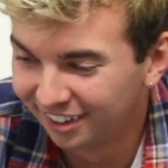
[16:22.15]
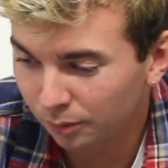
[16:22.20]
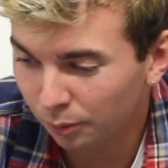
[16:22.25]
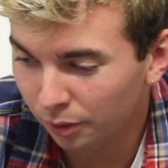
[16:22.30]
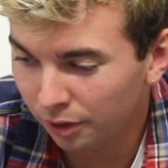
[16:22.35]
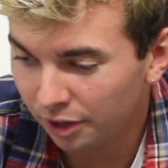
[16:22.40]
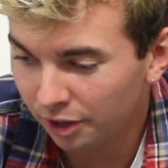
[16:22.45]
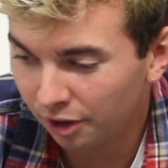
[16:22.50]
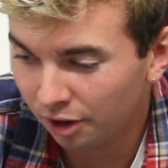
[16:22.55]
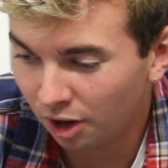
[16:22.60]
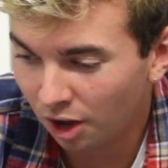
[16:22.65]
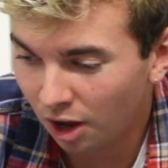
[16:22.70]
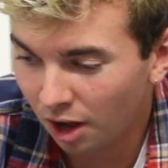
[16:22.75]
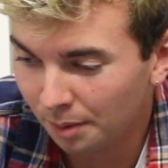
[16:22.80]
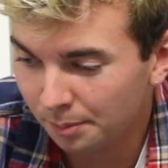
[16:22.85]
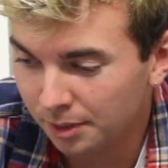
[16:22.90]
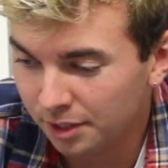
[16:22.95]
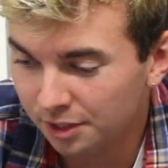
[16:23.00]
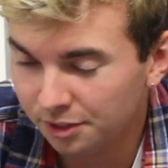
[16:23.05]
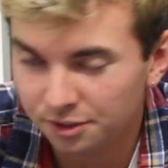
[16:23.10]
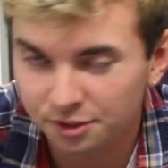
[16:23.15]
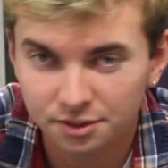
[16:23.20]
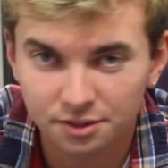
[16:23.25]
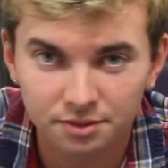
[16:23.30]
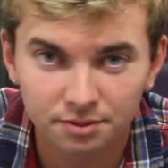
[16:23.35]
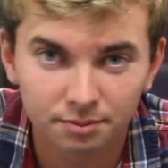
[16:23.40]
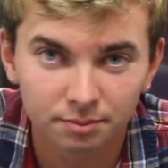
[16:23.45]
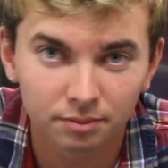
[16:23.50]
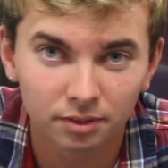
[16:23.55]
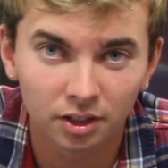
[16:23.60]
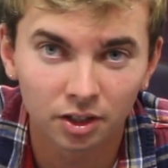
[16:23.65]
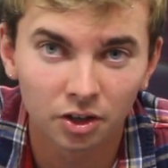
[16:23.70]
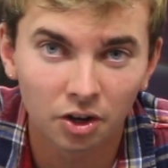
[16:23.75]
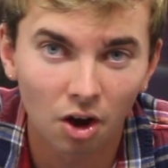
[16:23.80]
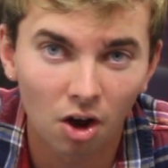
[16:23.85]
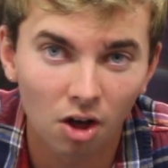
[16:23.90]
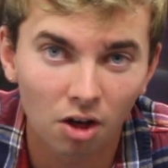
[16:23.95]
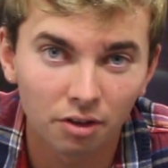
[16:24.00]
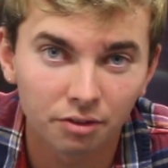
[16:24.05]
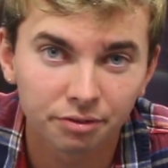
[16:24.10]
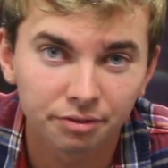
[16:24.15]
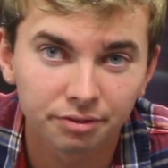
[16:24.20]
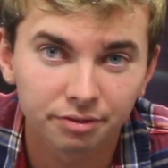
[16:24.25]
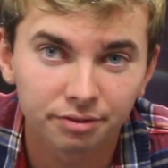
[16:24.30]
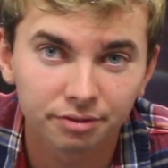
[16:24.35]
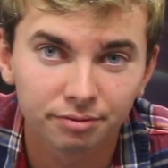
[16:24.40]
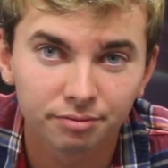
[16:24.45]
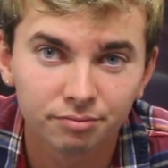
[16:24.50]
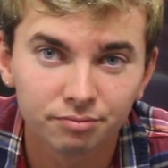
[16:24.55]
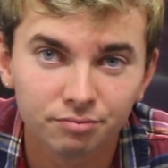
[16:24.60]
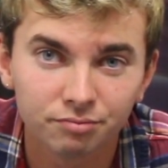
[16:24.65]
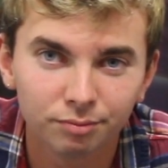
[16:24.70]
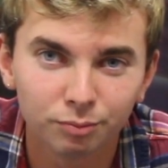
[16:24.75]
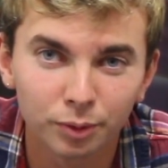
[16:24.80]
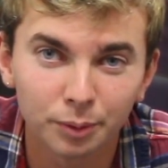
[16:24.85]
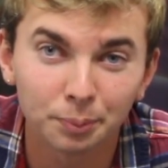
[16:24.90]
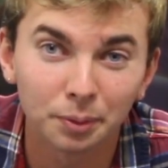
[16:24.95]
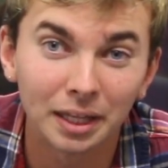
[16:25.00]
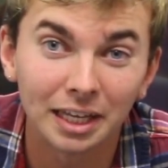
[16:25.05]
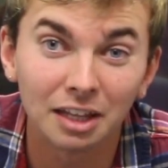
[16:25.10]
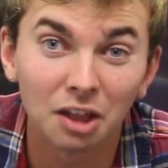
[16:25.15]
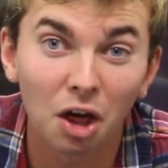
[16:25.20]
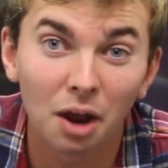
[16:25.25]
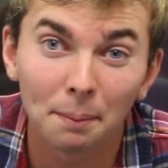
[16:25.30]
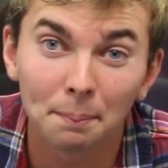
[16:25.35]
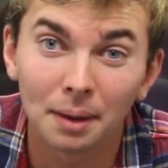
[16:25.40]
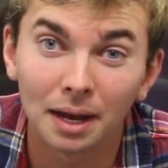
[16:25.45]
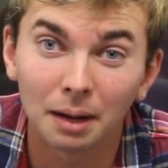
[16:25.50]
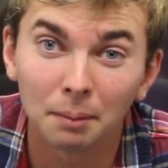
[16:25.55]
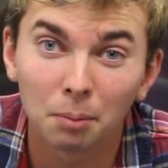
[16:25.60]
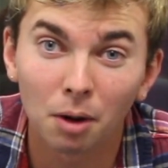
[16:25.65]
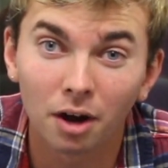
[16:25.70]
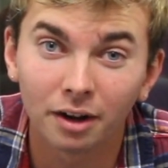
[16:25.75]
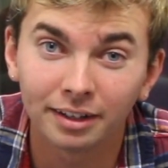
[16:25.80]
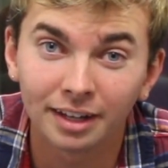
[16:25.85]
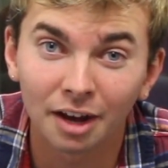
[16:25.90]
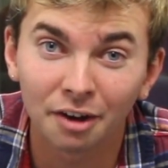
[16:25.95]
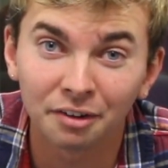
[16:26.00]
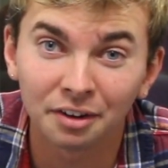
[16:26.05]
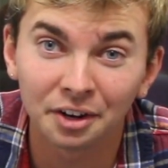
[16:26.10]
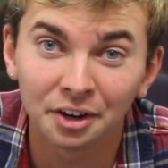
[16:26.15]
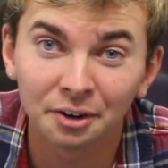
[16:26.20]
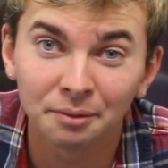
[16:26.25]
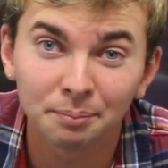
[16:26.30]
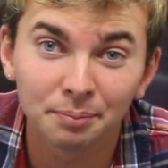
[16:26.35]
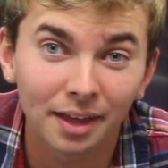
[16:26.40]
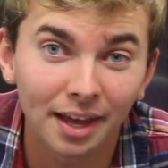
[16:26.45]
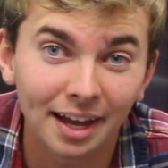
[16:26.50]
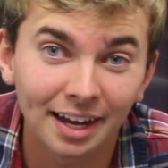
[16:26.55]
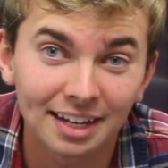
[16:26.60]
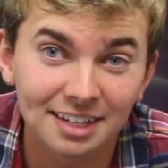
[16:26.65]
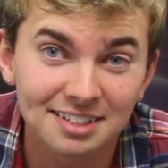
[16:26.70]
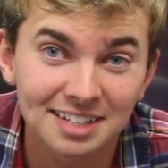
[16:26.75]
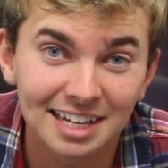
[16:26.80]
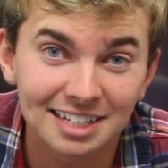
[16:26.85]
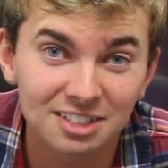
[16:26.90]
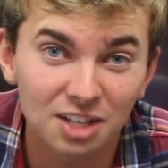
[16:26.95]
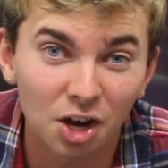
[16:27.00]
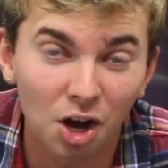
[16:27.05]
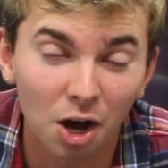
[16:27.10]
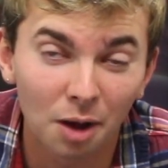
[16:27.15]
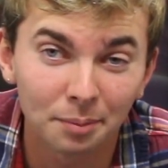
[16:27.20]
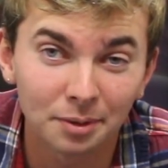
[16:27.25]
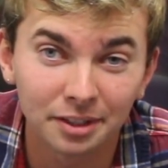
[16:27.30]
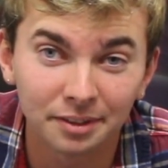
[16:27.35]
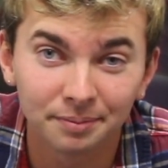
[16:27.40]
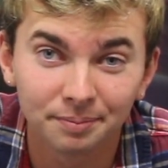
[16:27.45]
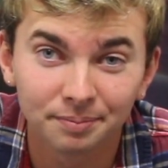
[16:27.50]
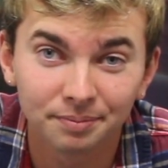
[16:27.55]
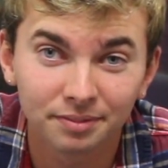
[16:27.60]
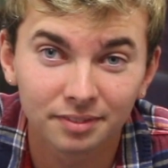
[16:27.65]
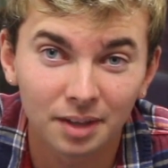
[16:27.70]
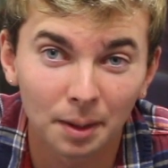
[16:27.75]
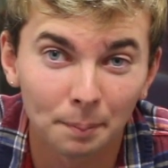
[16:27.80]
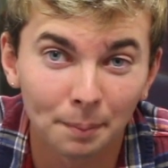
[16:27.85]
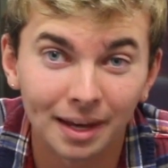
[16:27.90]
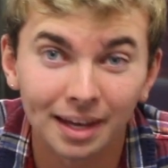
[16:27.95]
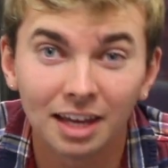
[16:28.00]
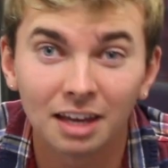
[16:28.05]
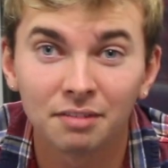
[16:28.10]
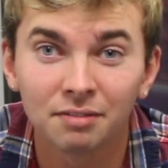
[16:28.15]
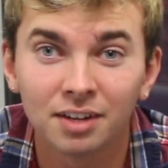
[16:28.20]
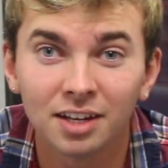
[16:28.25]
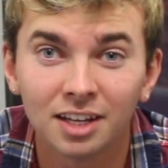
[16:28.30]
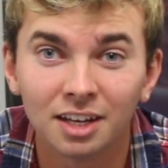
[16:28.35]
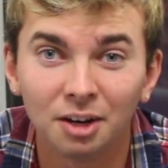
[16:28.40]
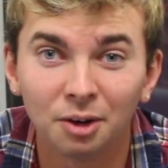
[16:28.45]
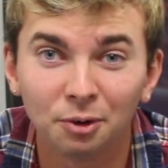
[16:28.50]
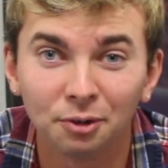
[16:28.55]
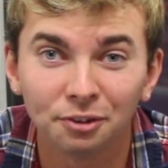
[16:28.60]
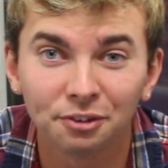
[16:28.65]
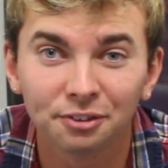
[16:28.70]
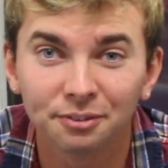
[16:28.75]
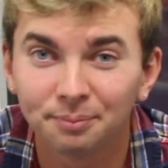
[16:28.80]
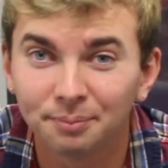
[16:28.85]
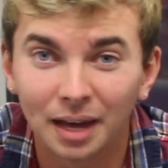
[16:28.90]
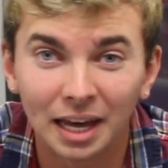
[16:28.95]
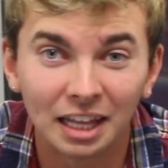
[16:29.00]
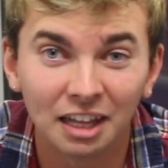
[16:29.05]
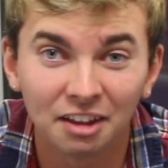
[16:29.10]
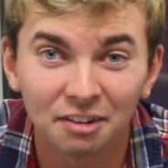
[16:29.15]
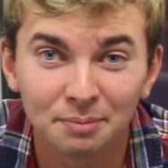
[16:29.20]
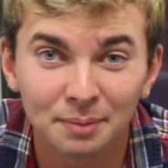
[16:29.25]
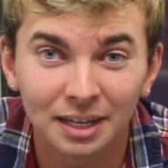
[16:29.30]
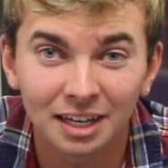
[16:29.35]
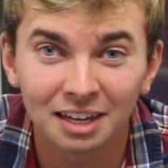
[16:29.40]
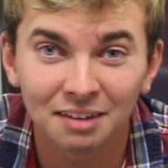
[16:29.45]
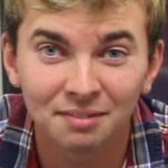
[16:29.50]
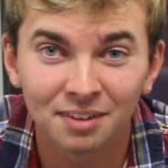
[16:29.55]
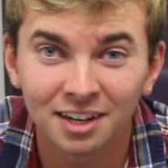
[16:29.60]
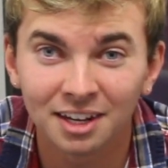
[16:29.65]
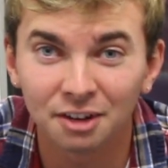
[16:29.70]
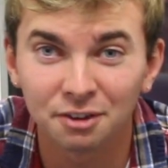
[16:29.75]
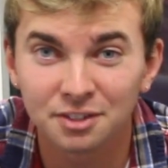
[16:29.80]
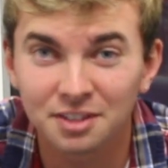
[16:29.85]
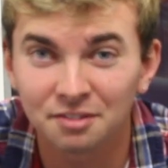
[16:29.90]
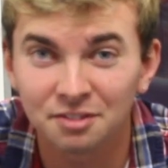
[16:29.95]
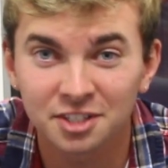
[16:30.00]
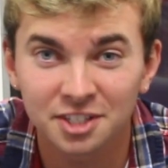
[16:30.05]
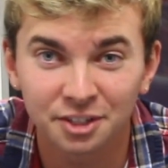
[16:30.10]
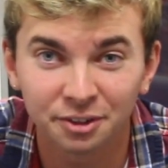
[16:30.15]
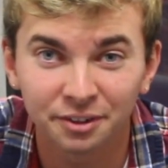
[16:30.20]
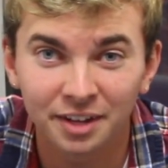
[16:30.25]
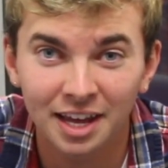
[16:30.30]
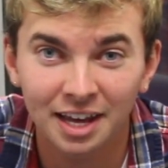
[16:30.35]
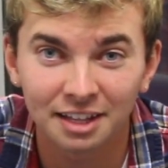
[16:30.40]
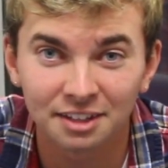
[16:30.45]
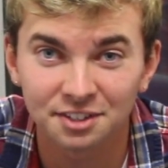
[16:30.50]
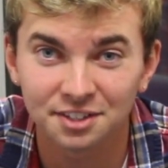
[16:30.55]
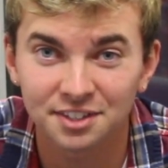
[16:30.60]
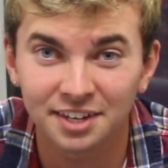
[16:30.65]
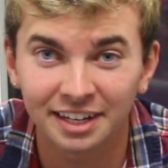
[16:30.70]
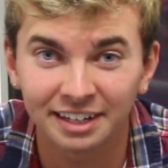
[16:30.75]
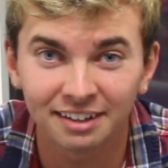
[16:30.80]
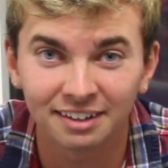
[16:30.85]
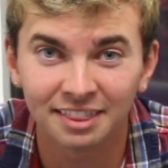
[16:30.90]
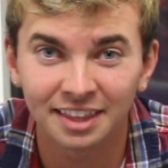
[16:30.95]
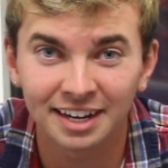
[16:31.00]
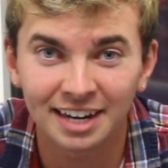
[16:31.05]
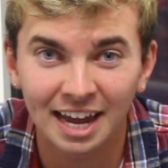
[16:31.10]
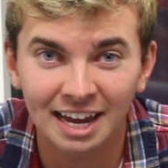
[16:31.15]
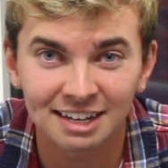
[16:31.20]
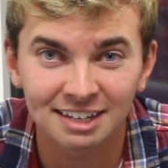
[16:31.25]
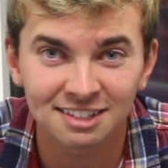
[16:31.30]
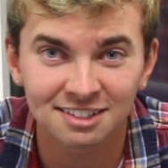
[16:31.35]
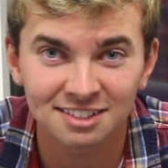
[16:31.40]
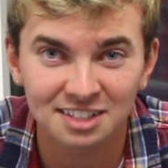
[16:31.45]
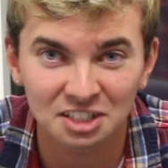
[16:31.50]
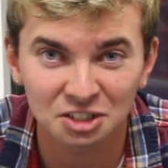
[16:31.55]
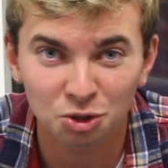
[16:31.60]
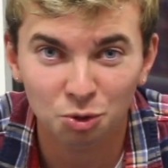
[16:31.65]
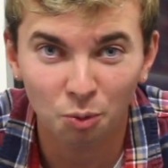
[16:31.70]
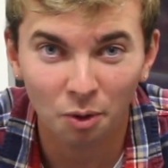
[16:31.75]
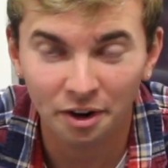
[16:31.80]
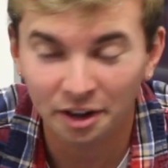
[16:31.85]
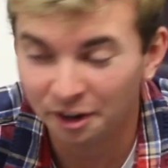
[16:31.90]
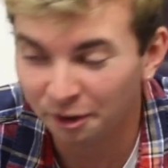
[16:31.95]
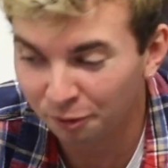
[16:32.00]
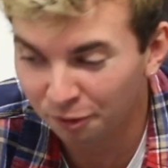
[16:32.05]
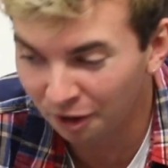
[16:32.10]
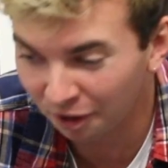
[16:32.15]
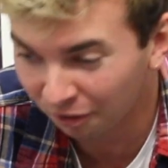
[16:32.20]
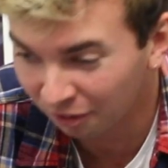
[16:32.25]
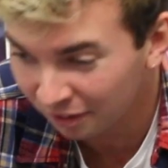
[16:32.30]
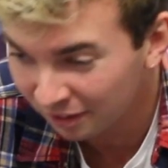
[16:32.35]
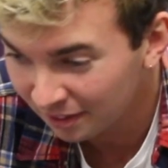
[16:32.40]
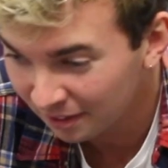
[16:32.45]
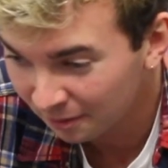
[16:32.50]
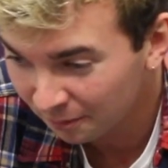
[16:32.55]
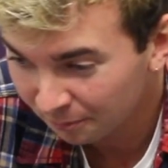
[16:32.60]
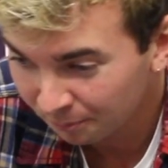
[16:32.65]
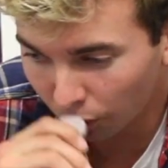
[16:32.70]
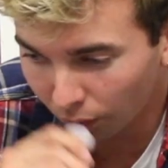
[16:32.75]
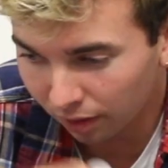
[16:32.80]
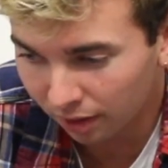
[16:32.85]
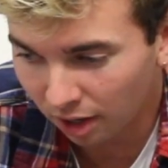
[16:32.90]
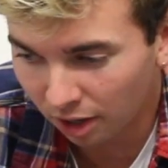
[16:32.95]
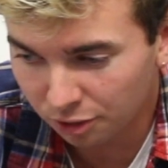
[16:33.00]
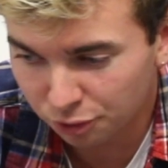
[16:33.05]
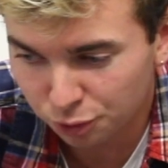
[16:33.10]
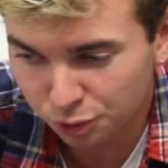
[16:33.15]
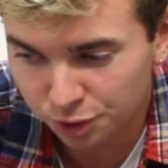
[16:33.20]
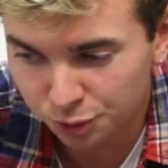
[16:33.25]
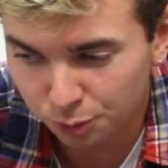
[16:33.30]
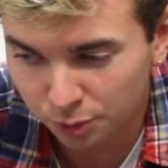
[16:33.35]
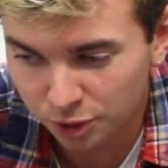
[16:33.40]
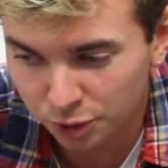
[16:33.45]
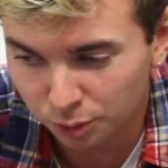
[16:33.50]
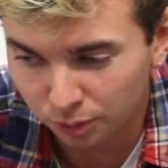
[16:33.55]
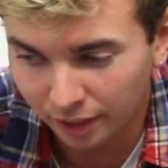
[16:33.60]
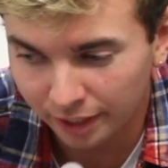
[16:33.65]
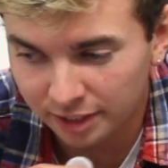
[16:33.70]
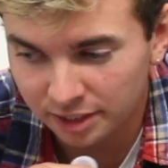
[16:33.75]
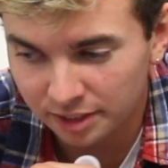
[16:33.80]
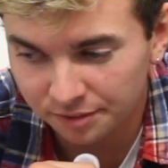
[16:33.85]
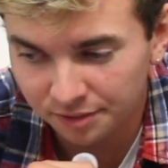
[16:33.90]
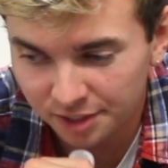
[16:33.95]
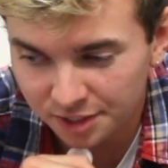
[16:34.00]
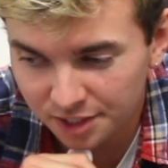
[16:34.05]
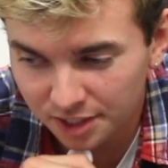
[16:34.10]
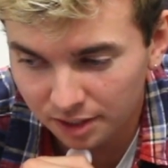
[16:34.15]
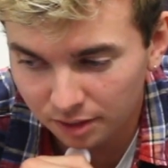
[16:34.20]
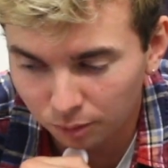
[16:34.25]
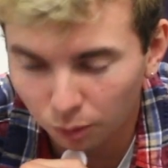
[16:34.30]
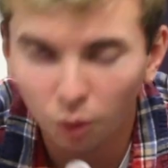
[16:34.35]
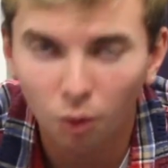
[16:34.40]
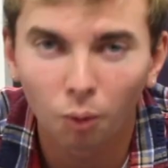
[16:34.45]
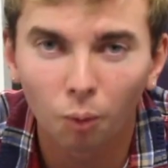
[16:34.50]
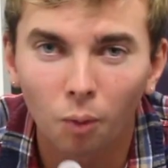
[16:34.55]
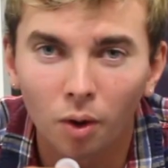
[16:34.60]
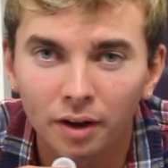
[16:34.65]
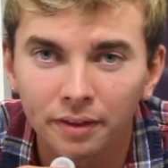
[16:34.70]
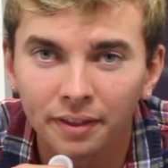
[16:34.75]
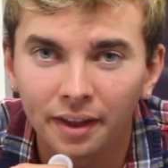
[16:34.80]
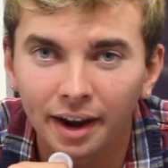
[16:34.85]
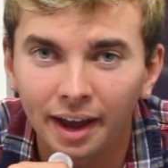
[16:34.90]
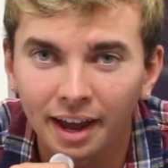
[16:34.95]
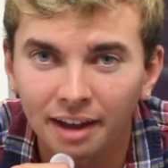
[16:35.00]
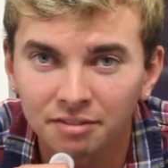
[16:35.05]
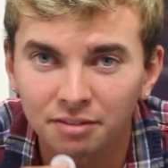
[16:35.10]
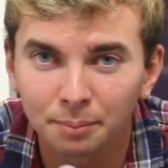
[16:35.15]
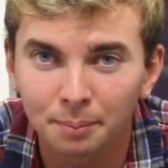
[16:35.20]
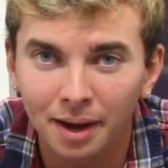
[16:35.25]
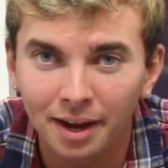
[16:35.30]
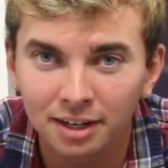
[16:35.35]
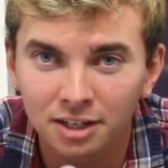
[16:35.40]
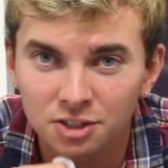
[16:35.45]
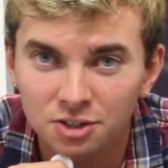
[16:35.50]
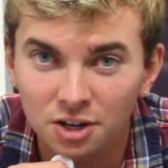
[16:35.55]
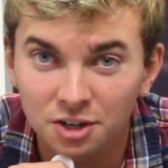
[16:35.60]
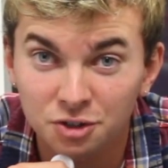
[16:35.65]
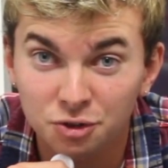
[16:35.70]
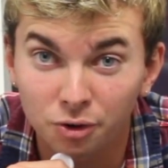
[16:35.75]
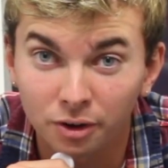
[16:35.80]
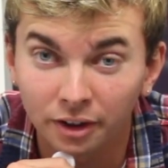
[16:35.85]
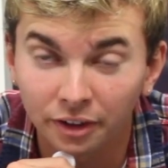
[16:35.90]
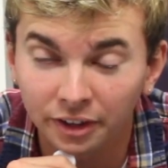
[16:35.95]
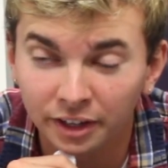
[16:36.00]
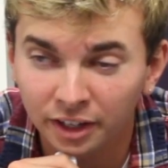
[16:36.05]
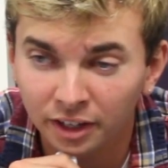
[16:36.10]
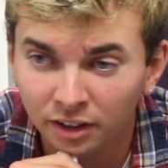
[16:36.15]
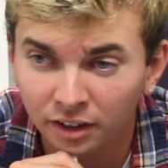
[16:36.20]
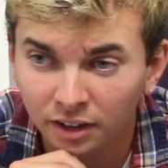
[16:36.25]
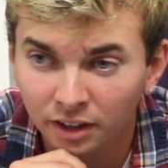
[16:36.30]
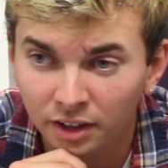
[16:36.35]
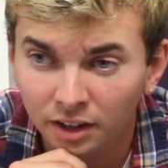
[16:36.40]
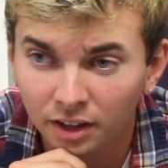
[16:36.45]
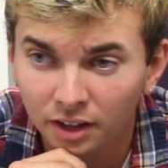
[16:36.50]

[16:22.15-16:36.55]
What are your hobbies? Golf. We play a lot of ping pong down here. I guess that's a hobby. Making videos. I love making videos every single day. This is like the 96th one in a row. What countries would you like to visit? Well, one that I have in mind is Australia.